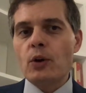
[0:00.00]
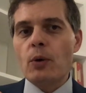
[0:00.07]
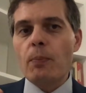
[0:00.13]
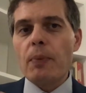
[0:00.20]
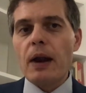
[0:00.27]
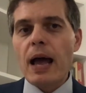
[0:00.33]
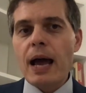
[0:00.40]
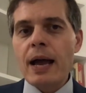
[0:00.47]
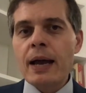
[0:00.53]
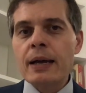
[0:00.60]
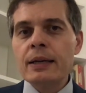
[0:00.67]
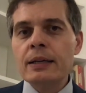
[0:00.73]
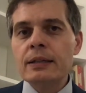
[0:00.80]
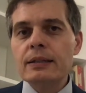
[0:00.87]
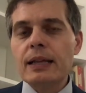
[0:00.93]

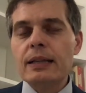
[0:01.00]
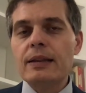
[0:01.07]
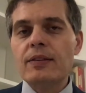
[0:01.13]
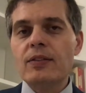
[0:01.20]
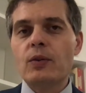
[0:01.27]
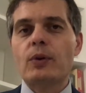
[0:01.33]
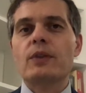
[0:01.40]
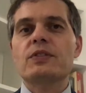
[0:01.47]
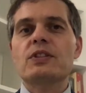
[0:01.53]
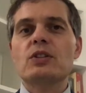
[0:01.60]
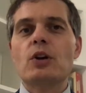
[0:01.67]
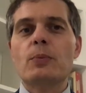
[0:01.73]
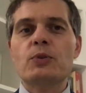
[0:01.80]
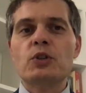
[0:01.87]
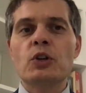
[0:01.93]
apply that theory of
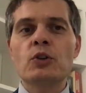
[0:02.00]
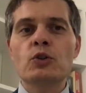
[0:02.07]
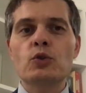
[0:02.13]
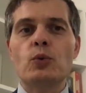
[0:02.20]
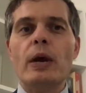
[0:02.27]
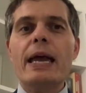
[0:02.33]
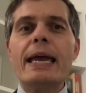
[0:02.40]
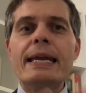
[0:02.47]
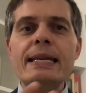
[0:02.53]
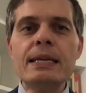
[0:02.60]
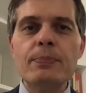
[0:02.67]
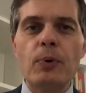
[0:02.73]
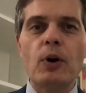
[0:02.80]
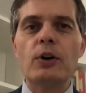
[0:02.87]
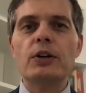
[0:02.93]
disruption to any
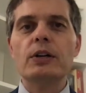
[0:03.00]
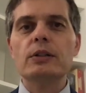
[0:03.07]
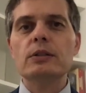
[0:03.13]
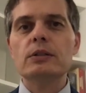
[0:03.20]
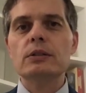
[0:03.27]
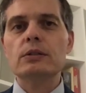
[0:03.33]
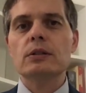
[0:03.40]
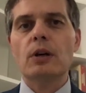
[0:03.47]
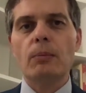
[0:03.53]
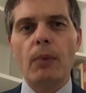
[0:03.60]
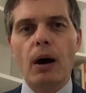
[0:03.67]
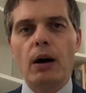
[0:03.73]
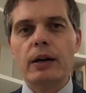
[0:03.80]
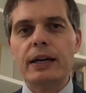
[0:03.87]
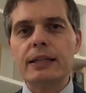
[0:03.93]
product or
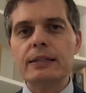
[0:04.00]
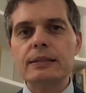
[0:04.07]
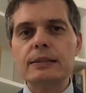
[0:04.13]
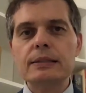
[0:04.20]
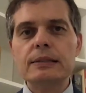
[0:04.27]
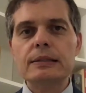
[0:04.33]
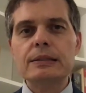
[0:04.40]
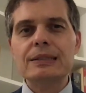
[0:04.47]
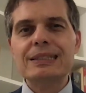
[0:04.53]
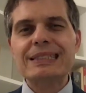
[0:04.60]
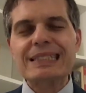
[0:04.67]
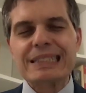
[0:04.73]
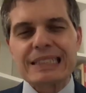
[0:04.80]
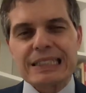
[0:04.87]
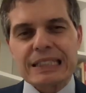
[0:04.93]
market?
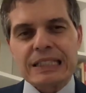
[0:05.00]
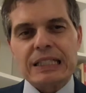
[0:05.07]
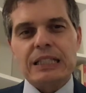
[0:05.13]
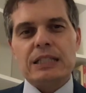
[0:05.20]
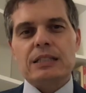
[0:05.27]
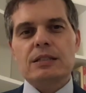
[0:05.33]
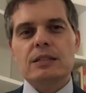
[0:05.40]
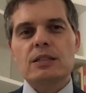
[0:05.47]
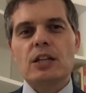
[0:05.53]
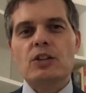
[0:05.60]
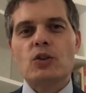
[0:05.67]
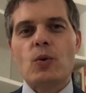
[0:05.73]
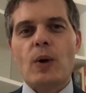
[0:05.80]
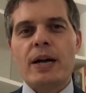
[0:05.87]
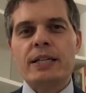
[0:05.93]
Not
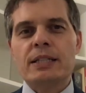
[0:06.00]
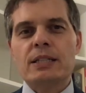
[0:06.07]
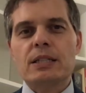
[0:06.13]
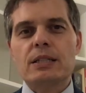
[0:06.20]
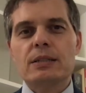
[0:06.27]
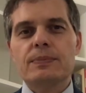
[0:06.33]
quite.